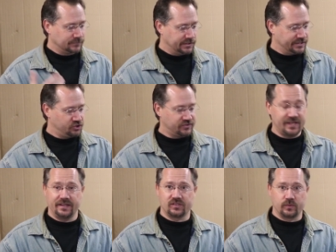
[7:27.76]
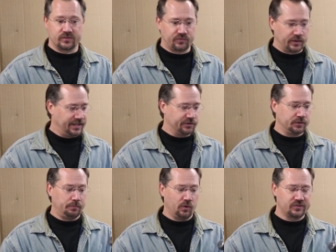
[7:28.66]
let's just say this was for an
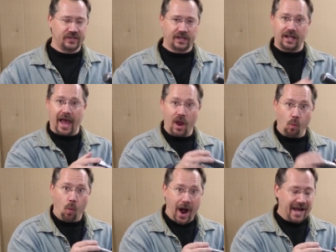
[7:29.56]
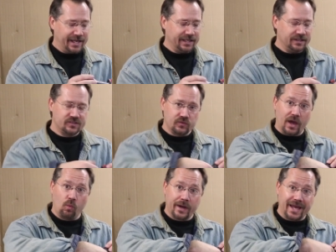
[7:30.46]
electric motorcycle. I want it so
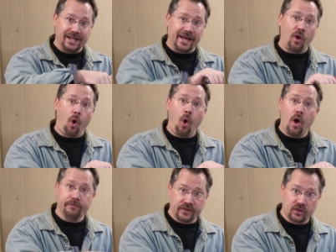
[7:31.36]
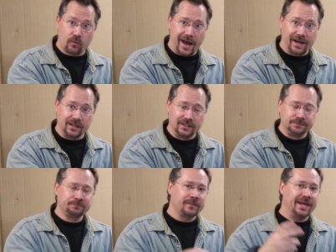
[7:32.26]
that when I let off the throttle,
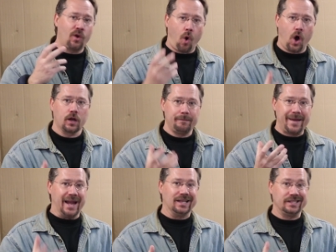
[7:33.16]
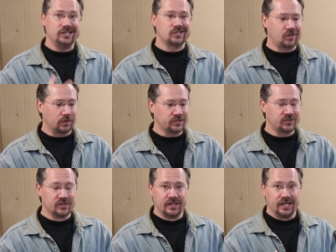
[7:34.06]
it automatically
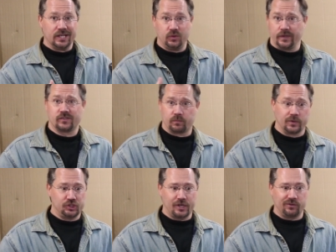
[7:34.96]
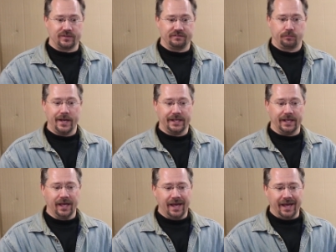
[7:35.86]
starts doing some regenerative
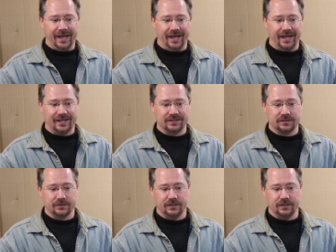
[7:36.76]
braking. And,